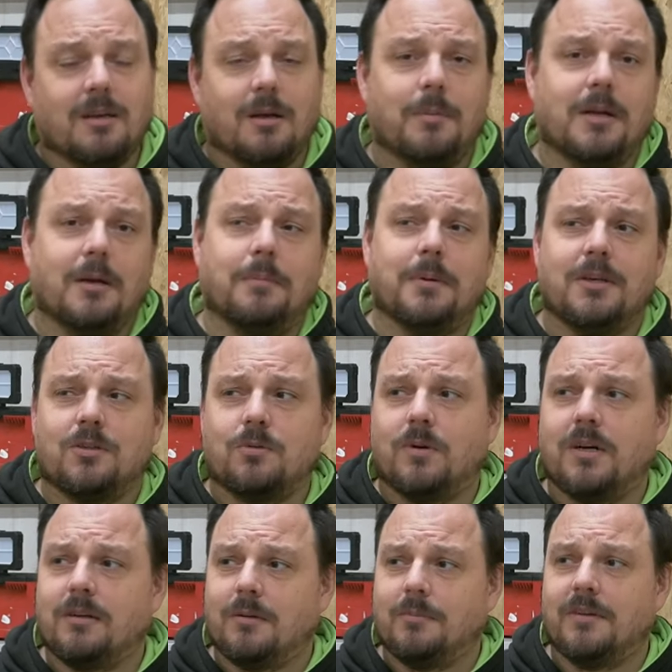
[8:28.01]
a bit of
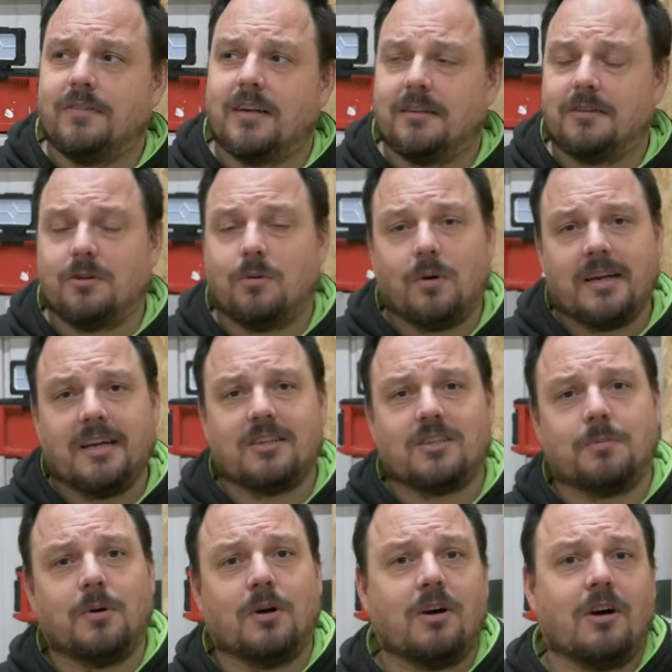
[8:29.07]
piecework when we've had a quiet
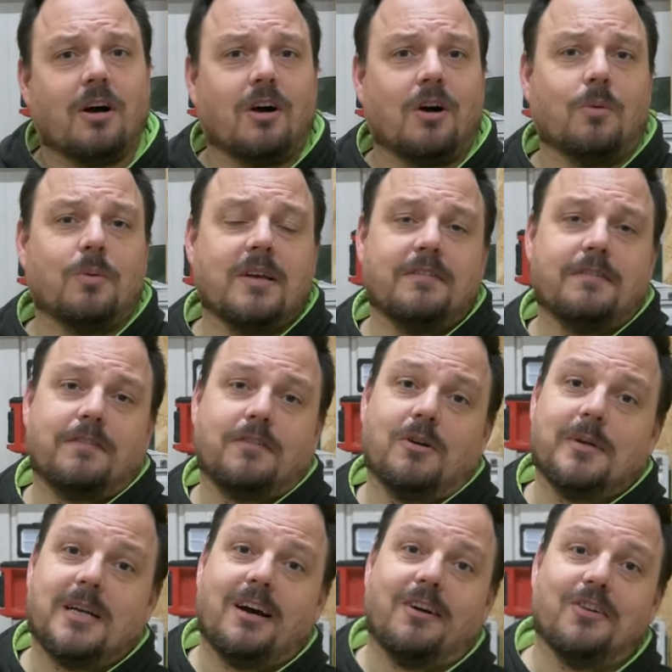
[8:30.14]
spot or we've
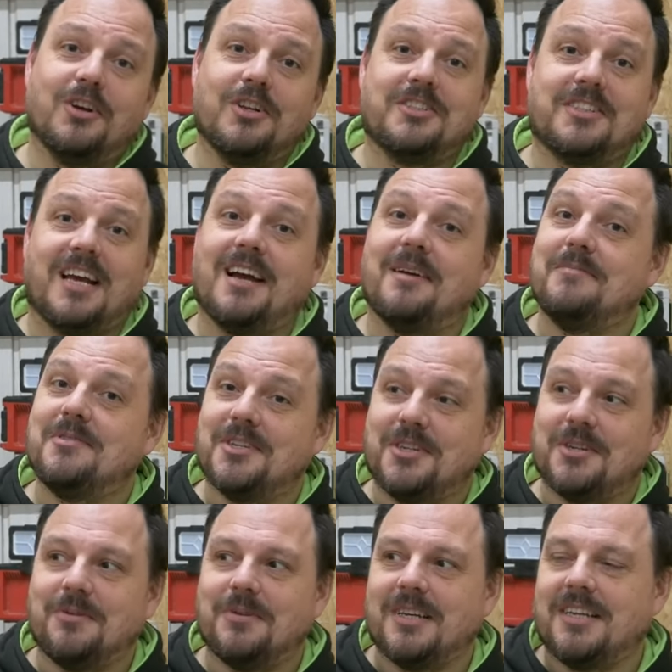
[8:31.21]
come in our own time to
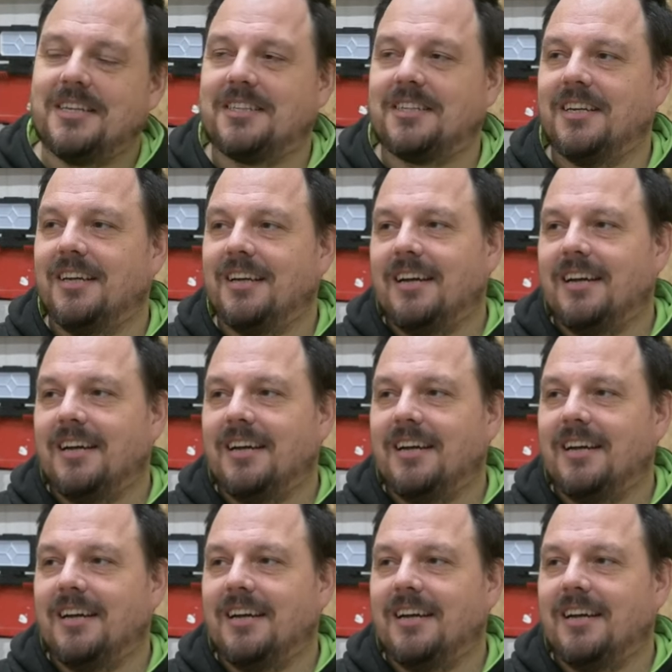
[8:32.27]
do this.